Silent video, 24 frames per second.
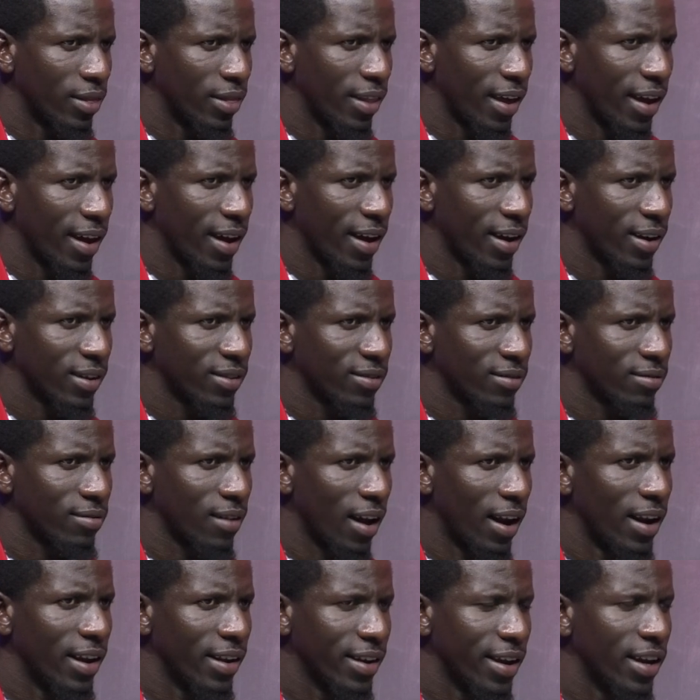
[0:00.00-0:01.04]
There are
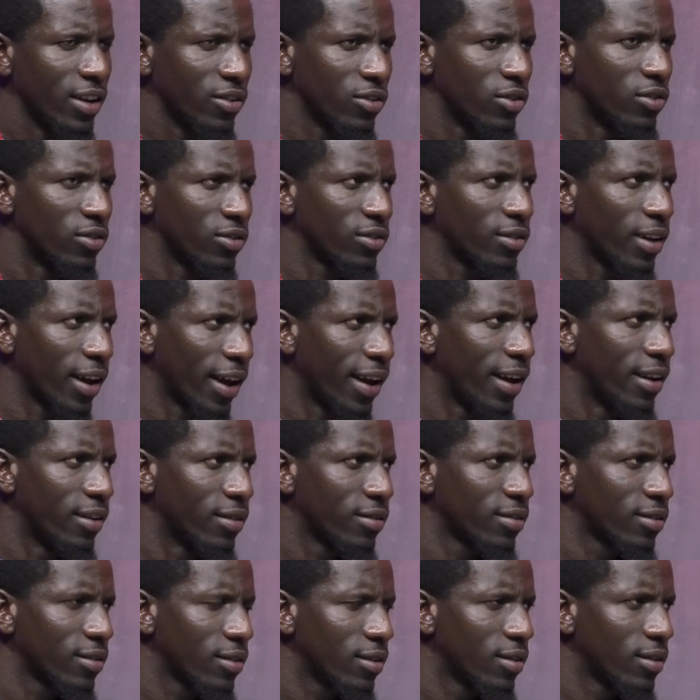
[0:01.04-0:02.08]
allegations
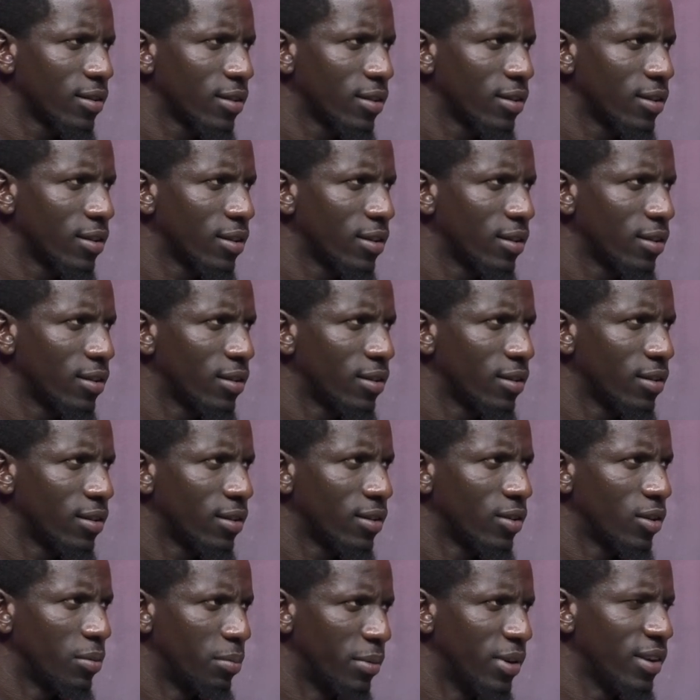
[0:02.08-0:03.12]
against
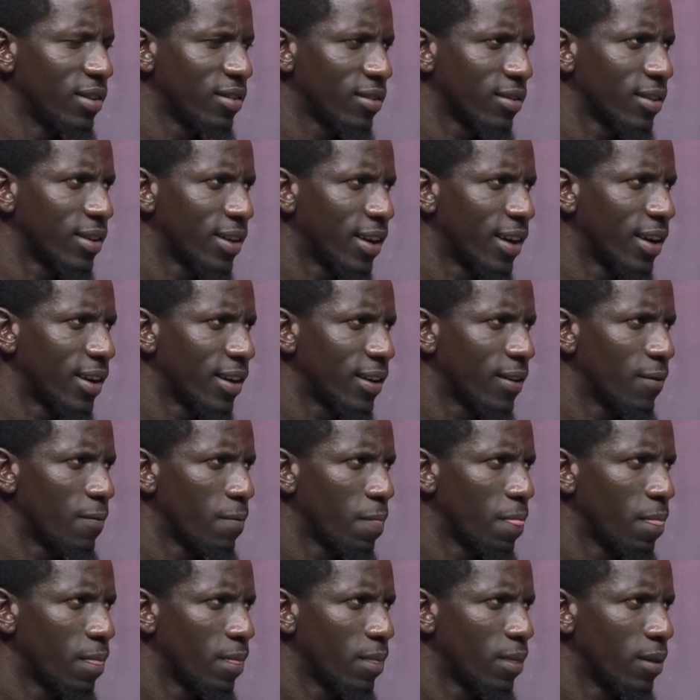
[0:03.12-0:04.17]
a minister that
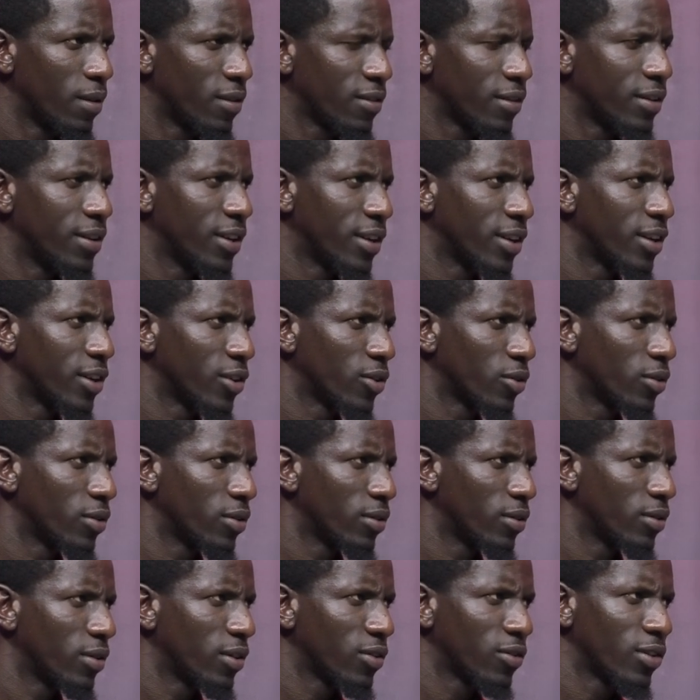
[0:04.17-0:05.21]
he's a dictator,
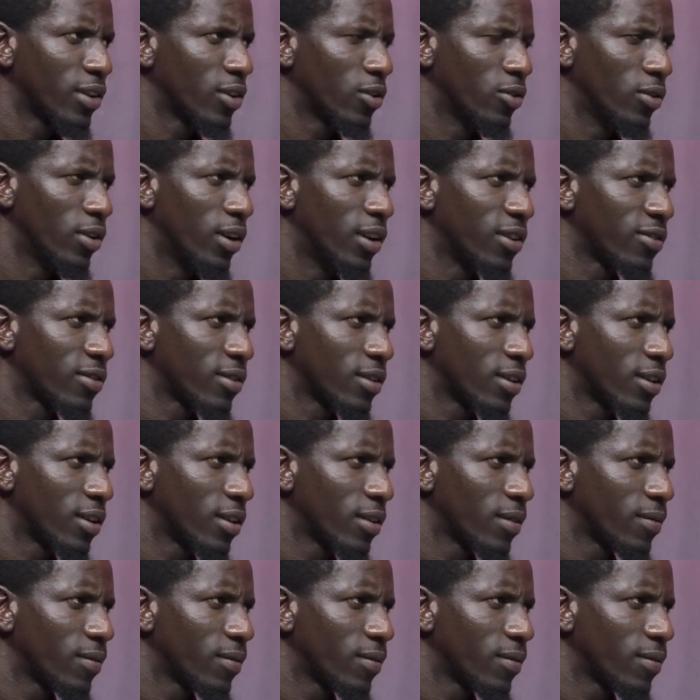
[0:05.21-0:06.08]
he's not a good listener.